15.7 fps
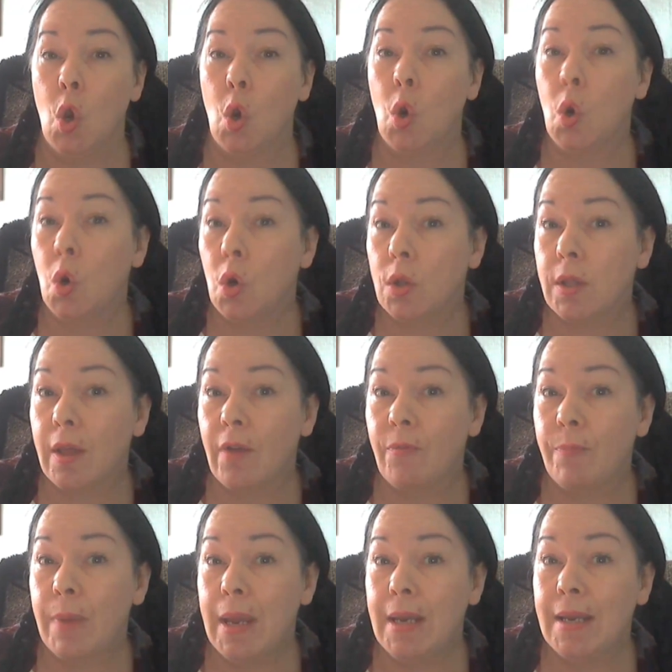could
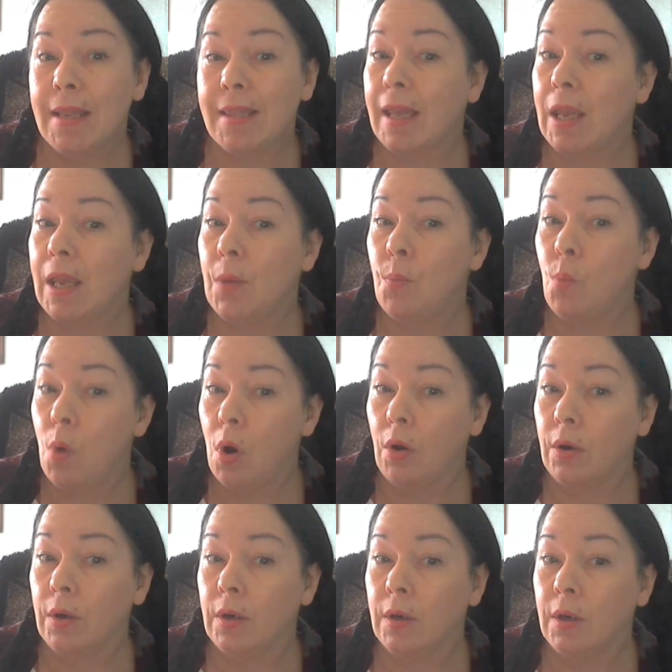have been the same
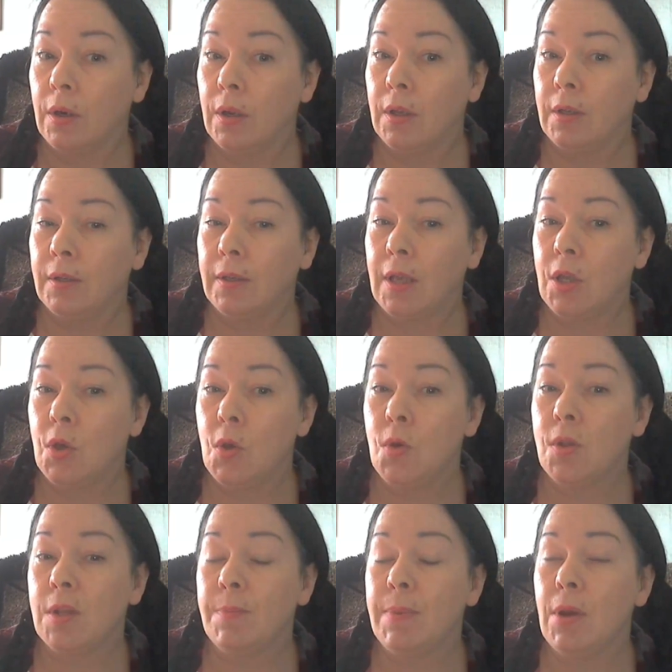one that
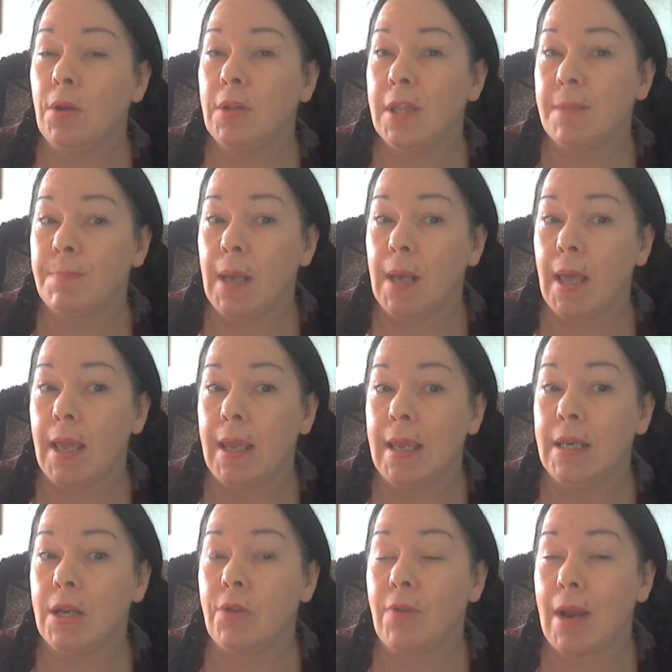used to be on display
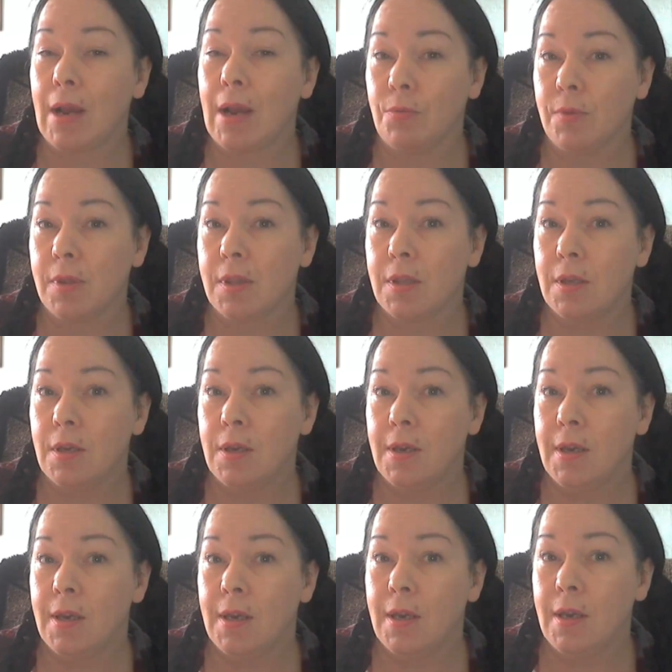in the grounds
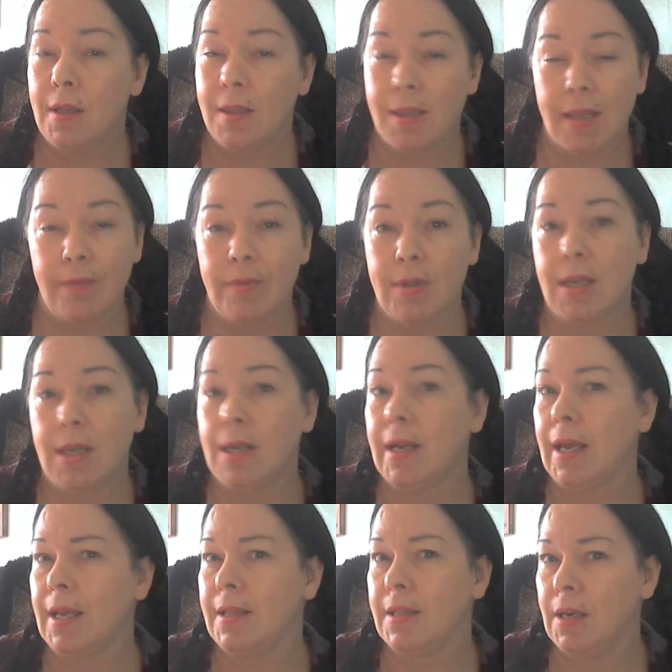in seventeen
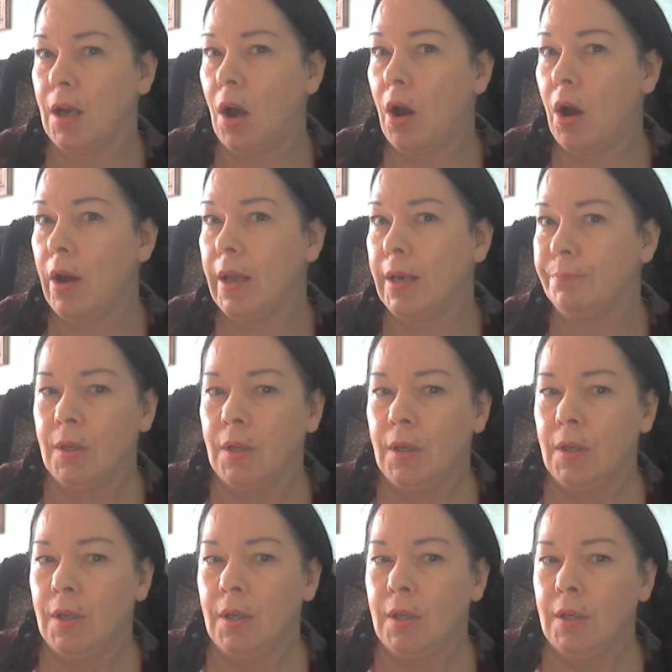eighty-nine.
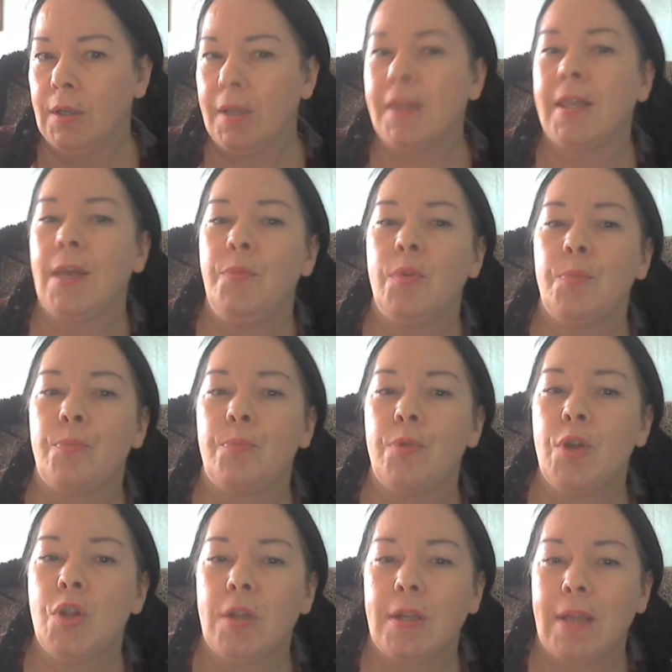The same with the
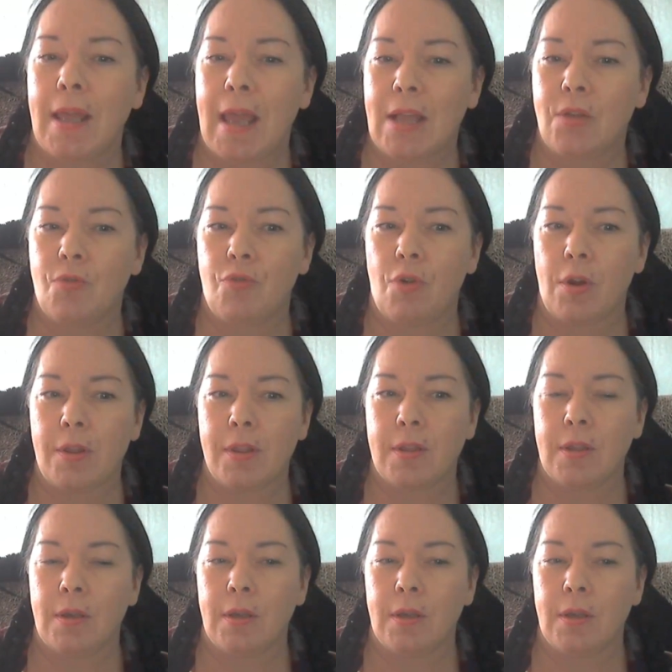bridge that they had crossed.